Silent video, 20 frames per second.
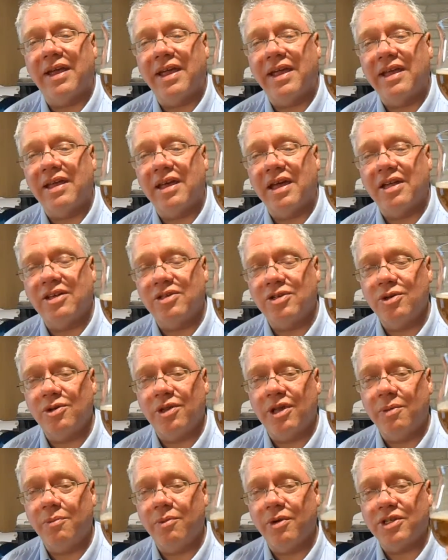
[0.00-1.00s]
a
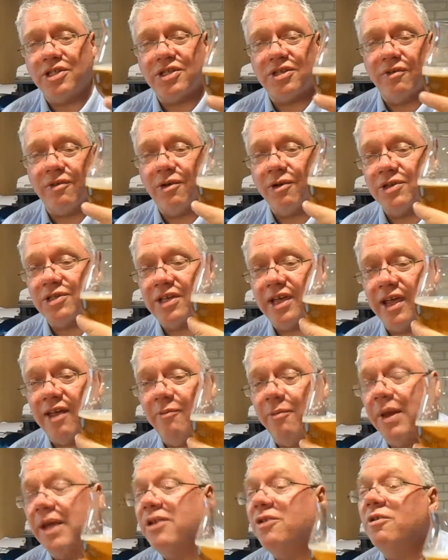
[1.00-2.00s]
tulip, which of course I
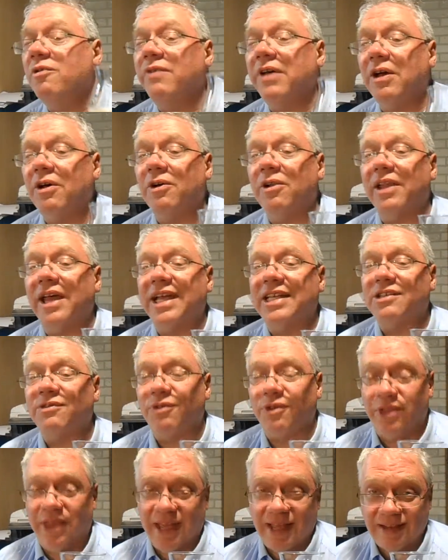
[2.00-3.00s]
have my Duvel glass
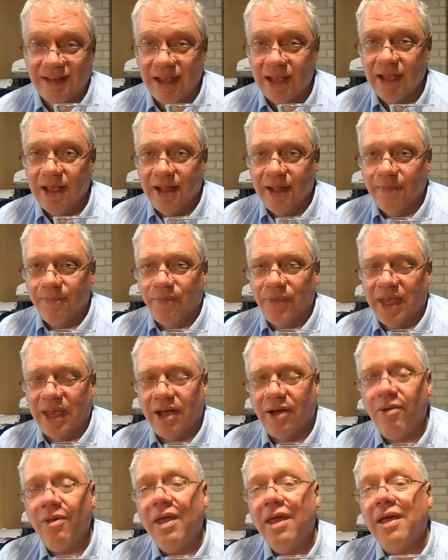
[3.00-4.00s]
for that
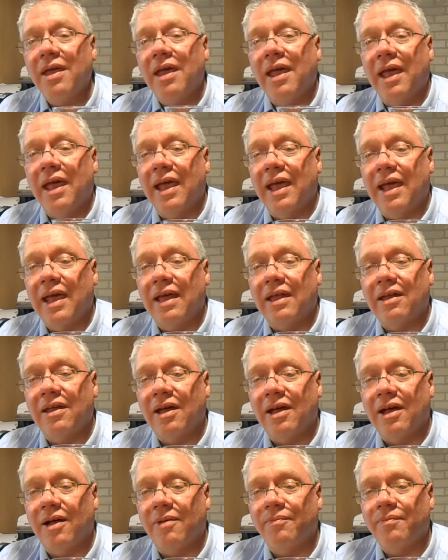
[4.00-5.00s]
now. And